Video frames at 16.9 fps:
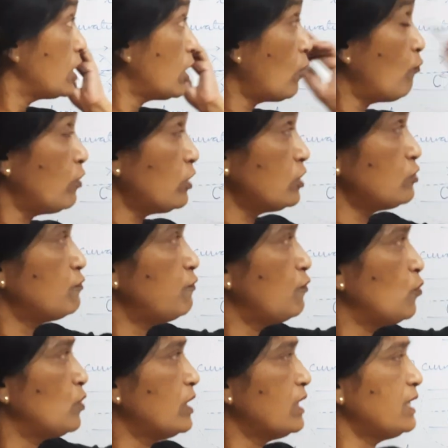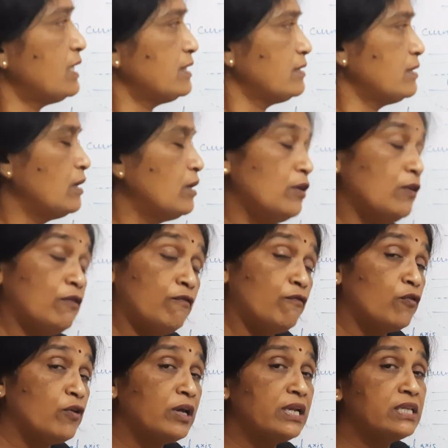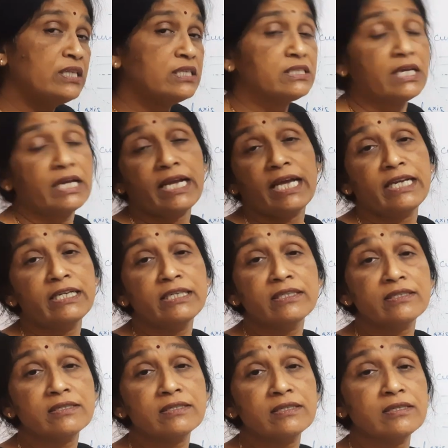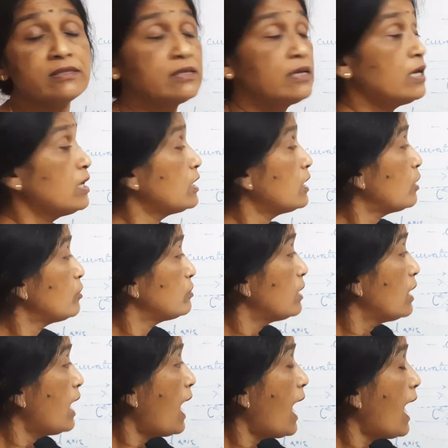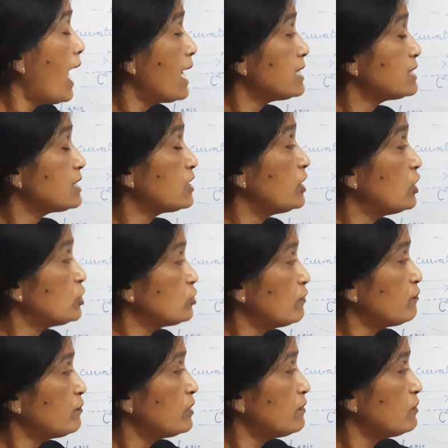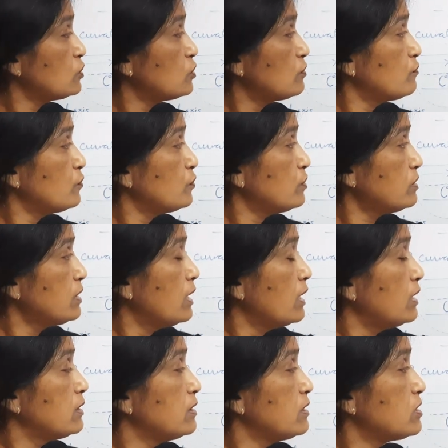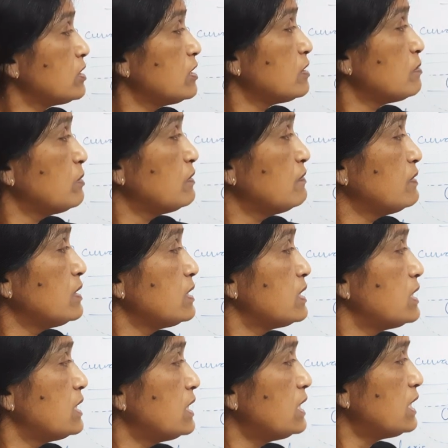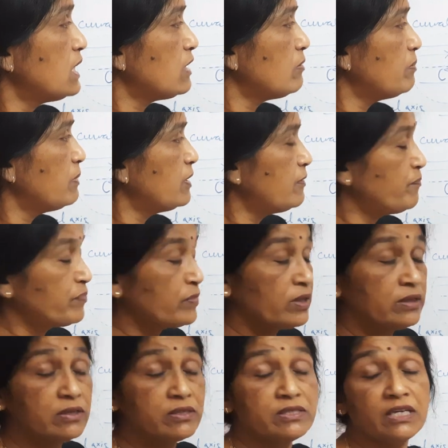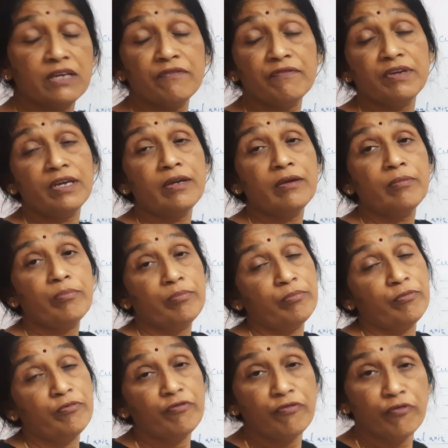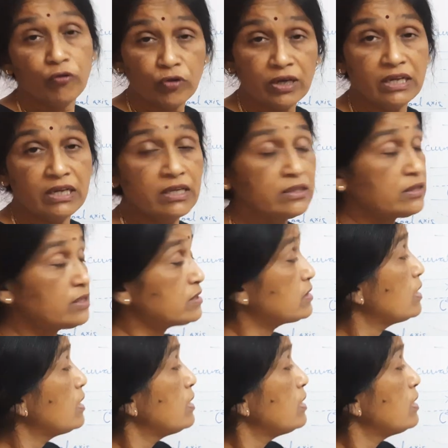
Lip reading: Now what is focal length? Focal length is again a distance. Now as radius of curvature was distance between C and P, the same way focal length is